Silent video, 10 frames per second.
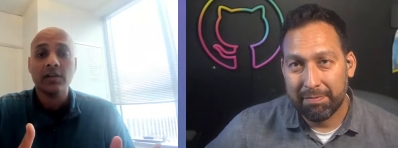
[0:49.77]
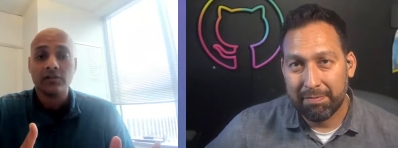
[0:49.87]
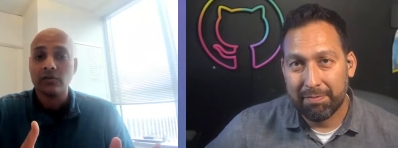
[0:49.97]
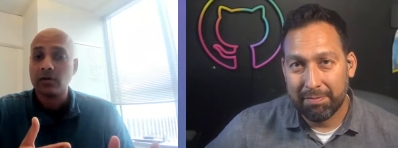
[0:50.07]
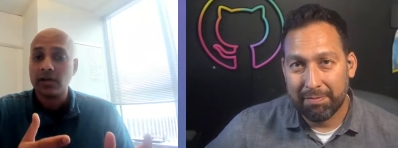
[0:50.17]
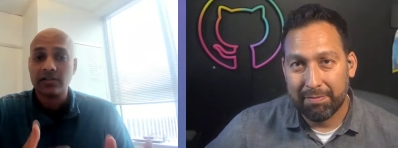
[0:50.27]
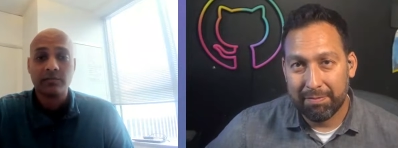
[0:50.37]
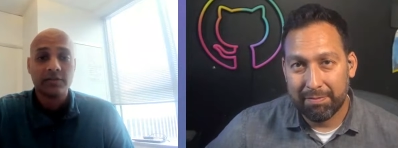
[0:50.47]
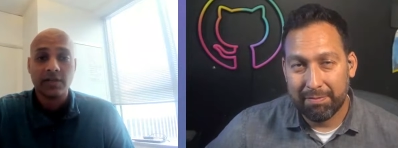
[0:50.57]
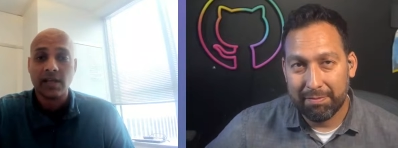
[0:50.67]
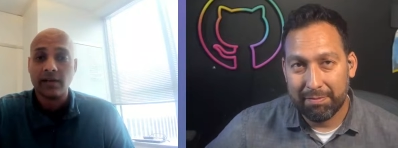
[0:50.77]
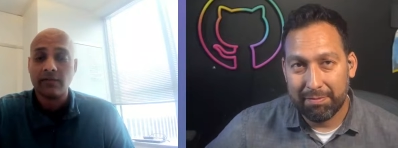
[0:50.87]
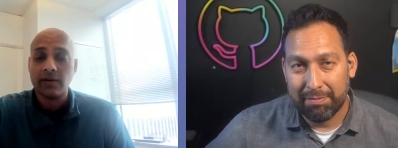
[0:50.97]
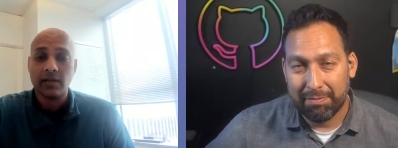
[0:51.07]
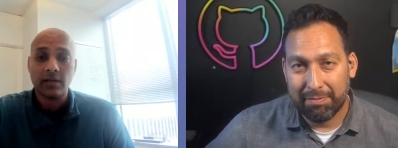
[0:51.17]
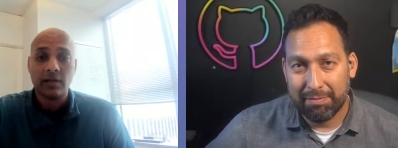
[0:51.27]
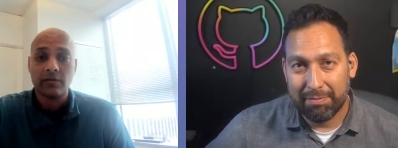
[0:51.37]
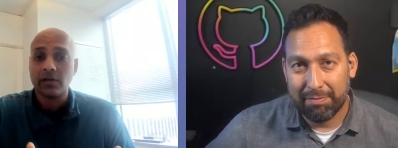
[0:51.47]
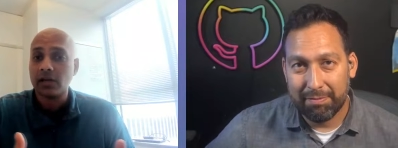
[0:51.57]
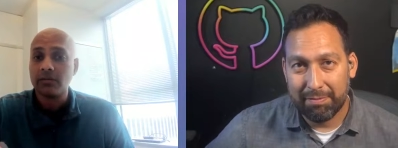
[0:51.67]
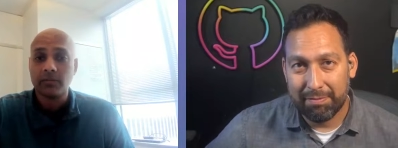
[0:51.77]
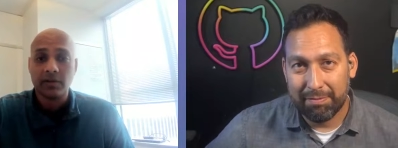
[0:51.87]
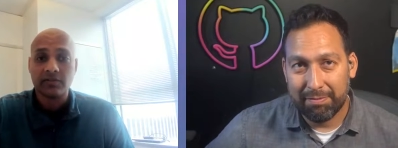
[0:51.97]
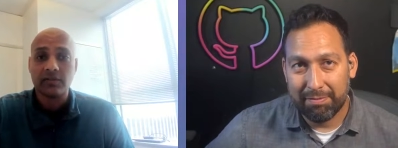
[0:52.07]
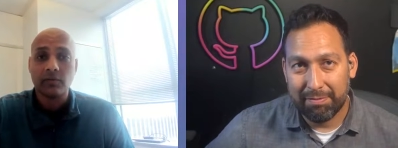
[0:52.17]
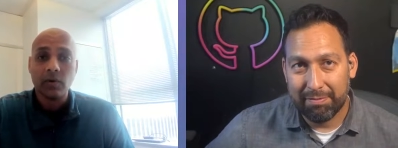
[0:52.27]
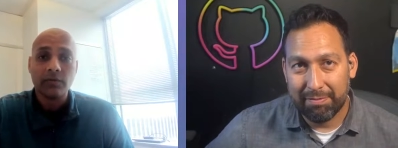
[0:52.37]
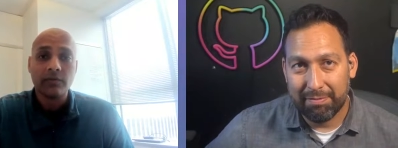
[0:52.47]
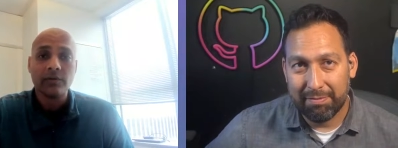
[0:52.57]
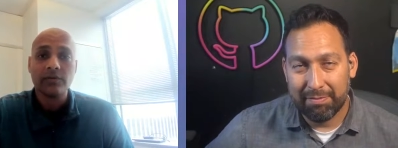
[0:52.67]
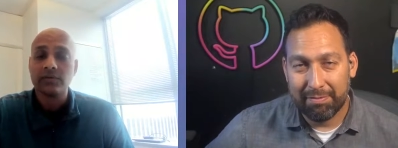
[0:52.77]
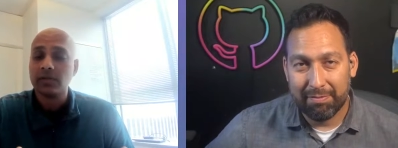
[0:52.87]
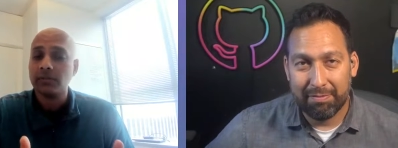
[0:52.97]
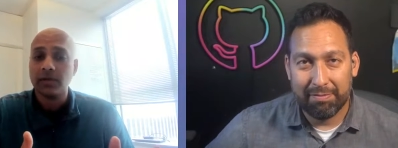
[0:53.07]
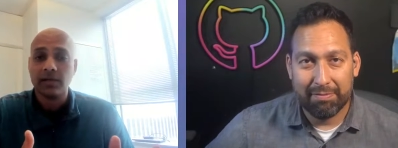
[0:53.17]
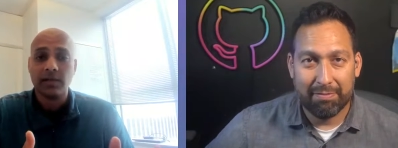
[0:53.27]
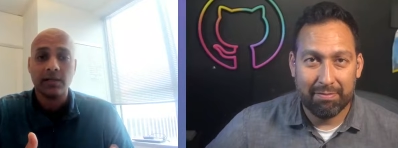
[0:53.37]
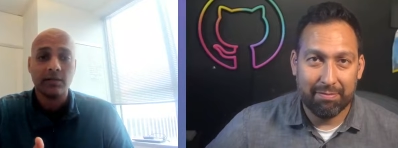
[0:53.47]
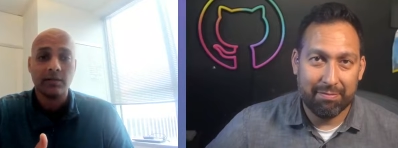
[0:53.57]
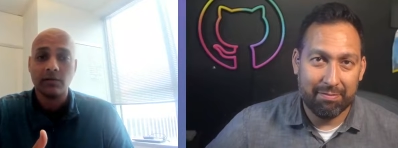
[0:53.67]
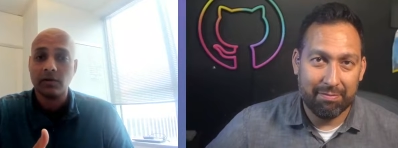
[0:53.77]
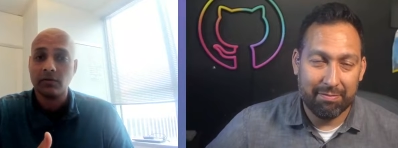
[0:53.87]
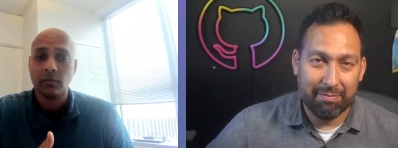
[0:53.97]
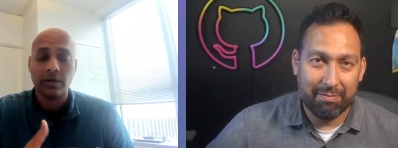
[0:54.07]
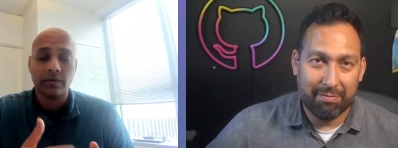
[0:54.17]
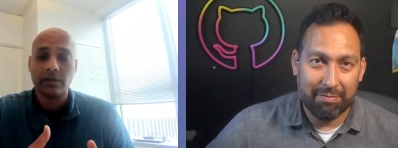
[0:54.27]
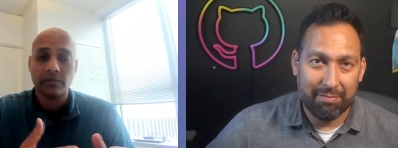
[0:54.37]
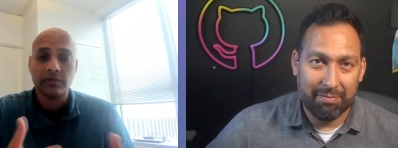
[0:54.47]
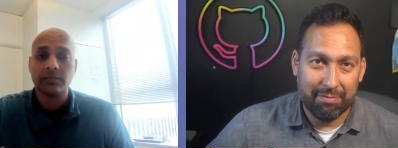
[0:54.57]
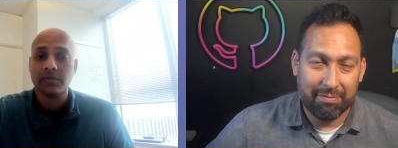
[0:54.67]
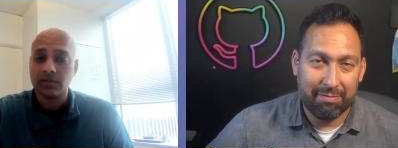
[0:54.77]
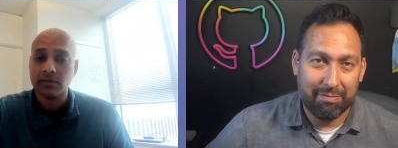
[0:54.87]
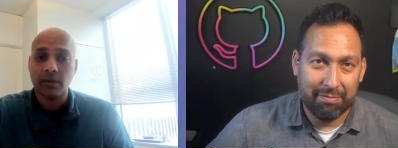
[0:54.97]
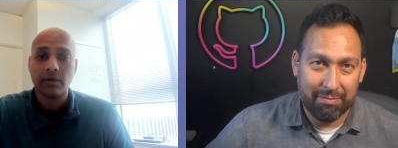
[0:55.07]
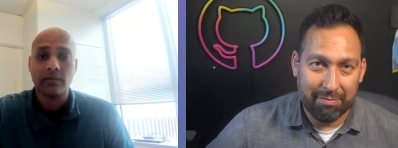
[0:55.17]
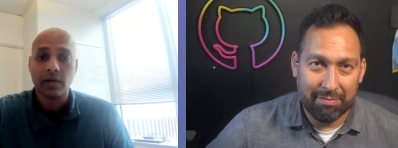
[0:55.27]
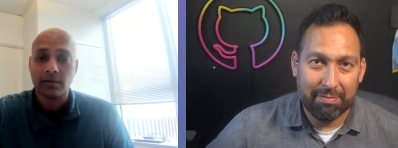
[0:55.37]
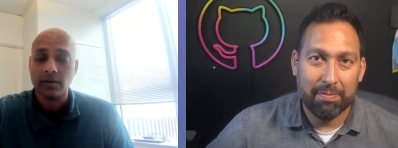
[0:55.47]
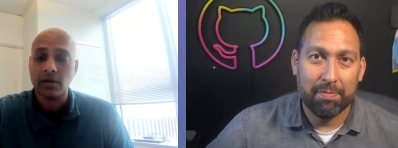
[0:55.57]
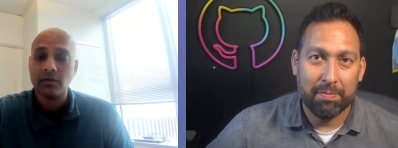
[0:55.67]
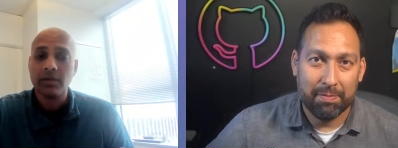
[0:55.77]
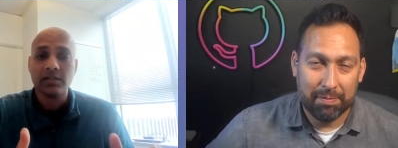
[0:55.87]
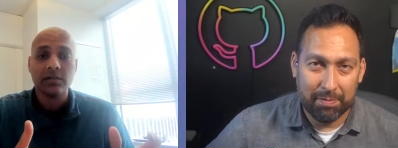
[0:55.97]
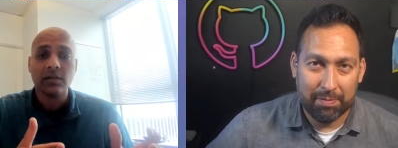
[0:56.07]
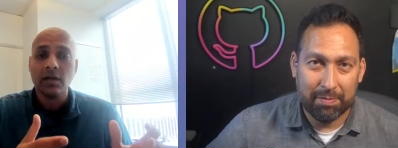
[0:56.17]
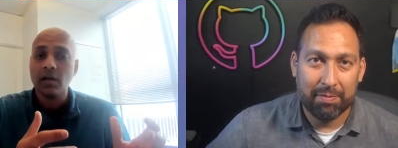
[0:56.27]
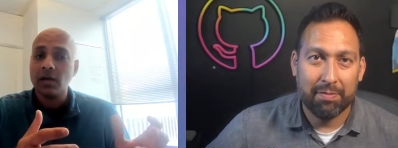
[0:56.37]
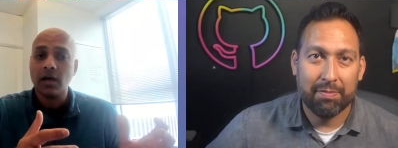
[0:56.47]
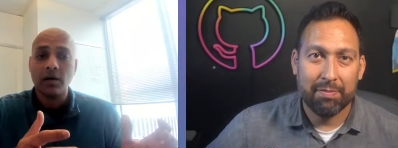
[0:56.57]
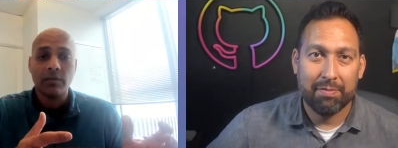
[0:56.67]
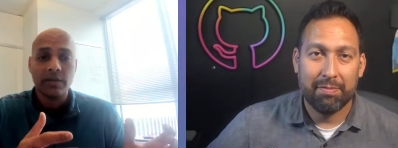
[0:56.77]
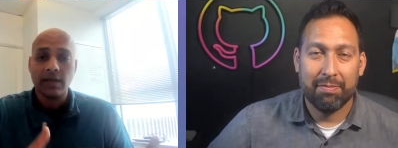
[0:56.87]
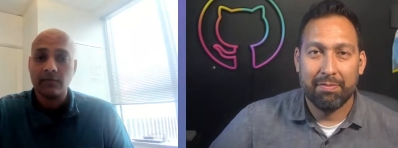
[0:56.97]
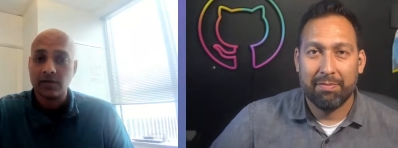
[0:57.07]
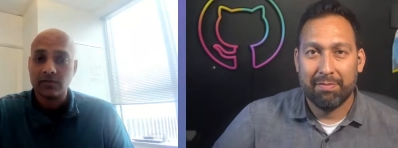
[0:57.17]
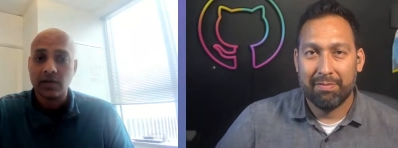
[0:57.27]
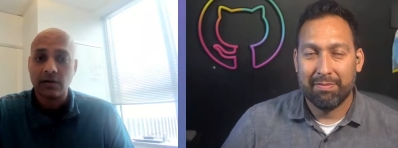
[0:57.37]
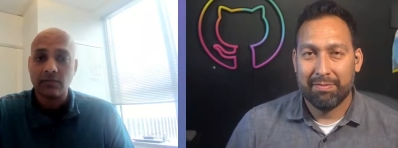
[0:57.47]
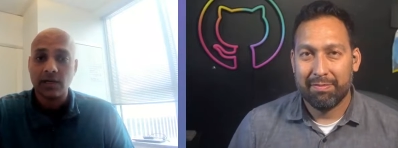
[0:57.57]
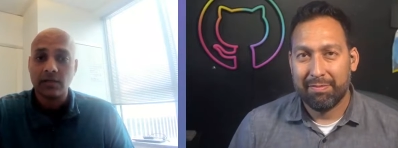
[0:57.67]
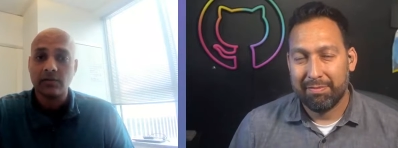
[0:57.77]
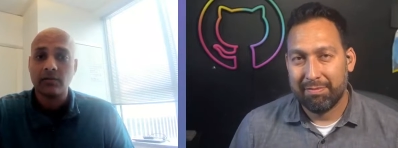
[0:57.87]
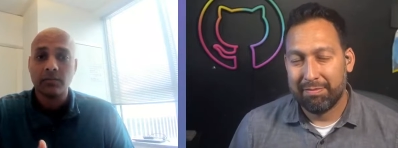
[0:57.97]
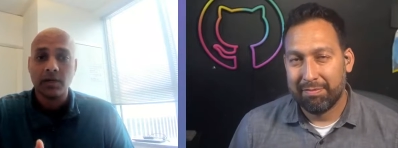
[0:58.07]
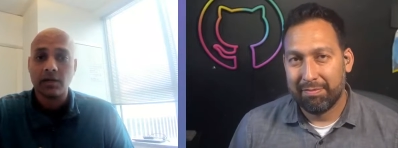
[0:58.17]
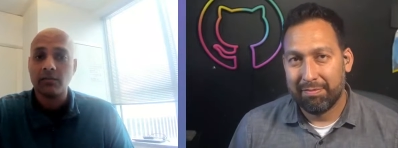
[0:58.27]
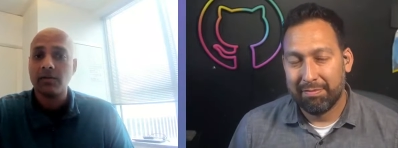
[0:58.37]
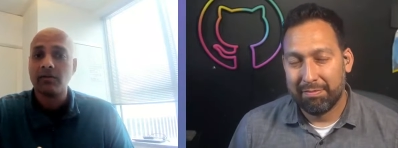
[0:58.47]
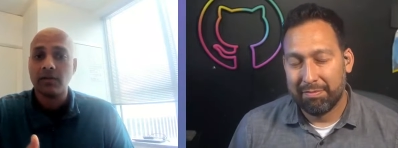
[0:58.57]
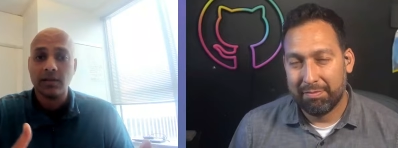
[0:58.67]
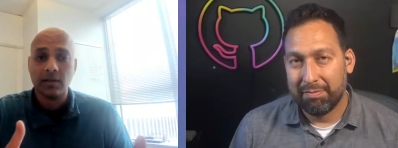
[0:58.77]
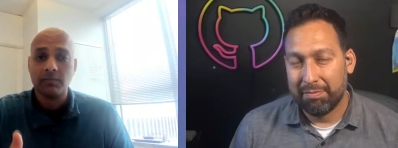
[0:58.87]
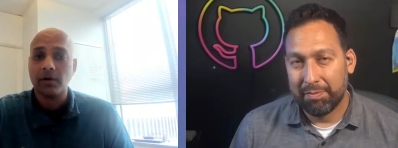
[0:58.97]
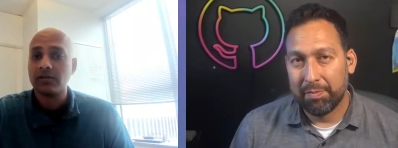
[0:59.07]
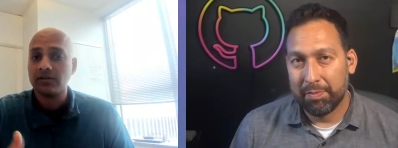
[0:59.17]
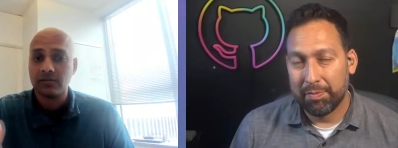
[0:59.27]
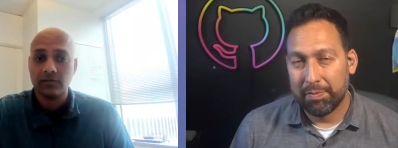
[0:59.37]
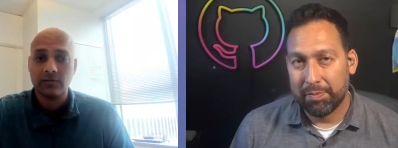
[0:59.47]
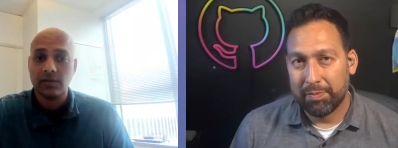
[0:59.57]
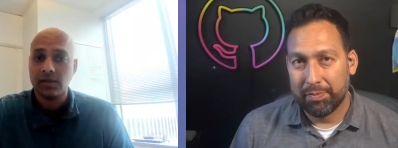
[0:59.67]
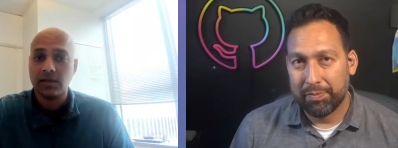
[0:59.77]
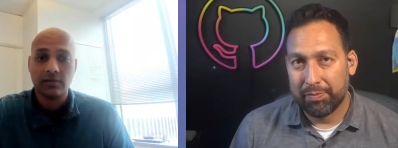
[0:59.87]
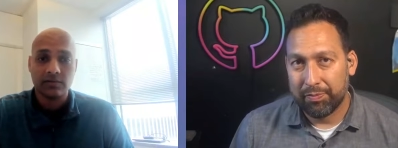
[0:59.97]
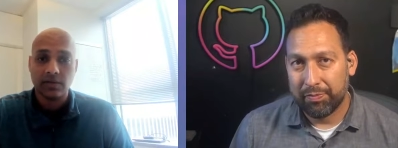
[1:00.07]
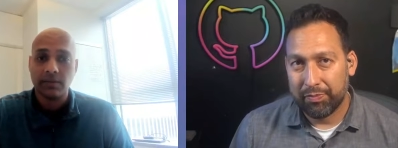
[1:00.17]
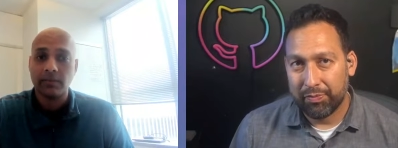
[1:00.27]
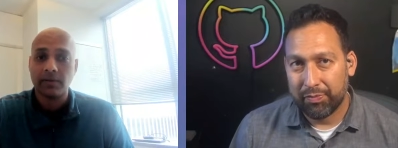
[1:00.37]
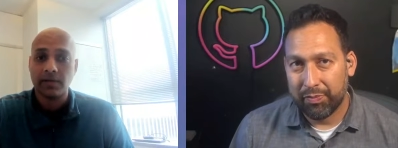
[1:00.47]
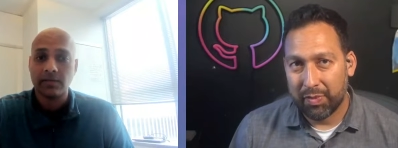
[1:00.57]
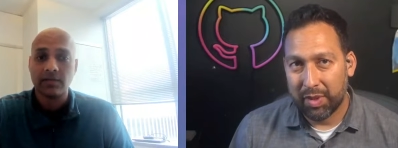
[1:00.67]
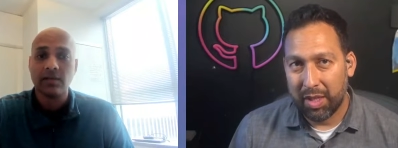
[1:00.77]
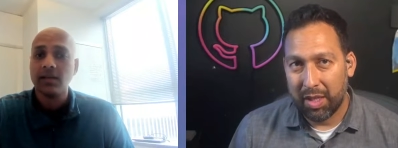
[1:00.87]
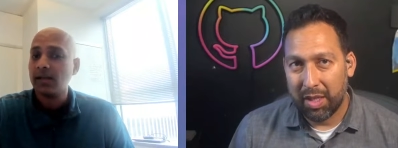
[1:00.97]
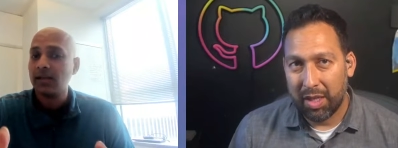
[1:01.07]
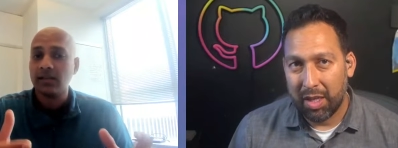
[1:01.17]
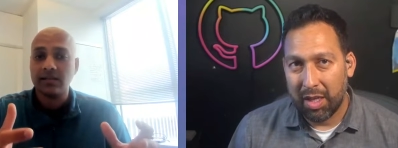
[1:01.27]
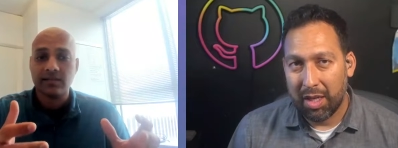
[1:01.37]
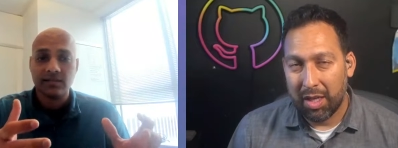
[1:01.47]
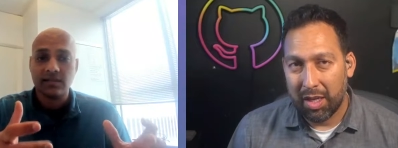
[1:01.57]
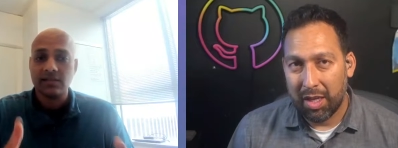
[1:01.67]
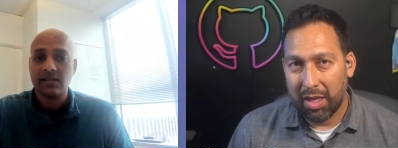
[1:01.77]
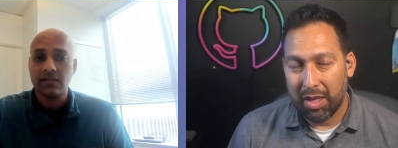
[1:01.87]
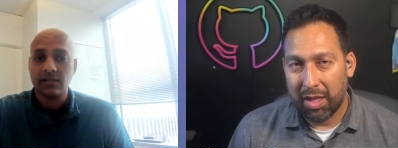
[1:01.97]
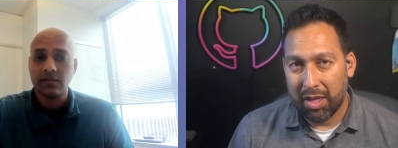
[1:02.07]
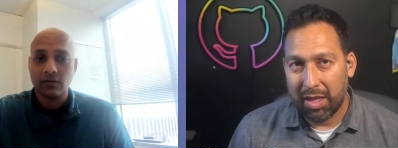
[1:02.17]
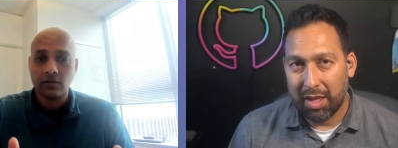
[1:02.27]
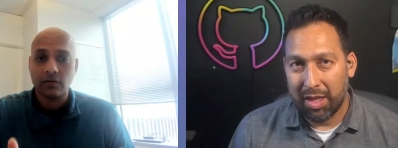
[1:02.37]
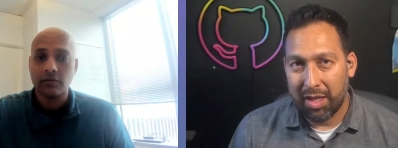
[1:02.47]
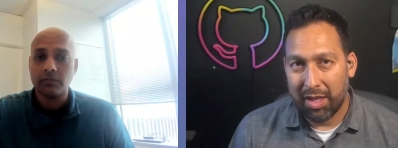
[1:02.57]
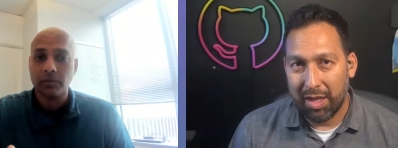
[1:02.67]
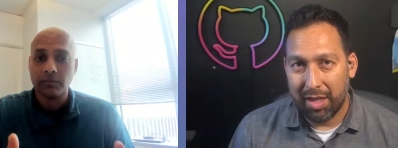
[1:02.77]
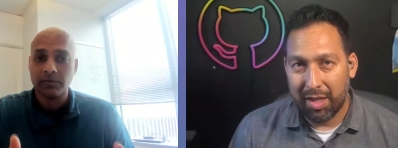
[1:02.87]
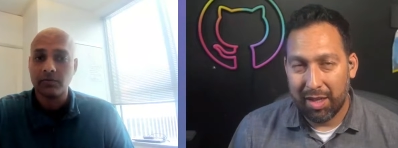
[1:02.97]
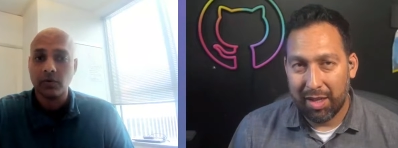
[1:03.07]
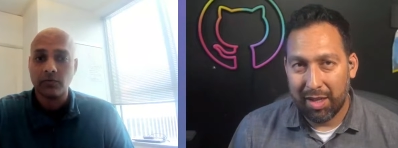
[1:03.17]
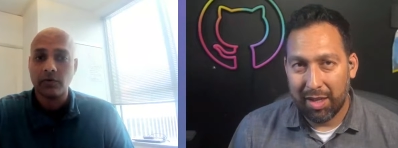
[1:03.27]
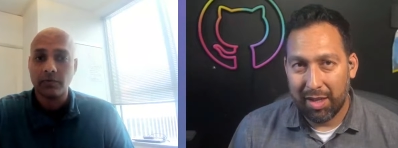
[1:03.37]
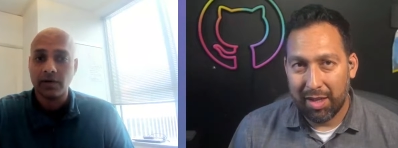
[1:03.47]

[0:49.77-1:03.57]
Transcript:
Speaker 1: So customers that have a lot of document processing workflows typically run through some amount of document automation where they have to extract values from documents and then process those in a downstream application. And that's essentially the core purpose of what Form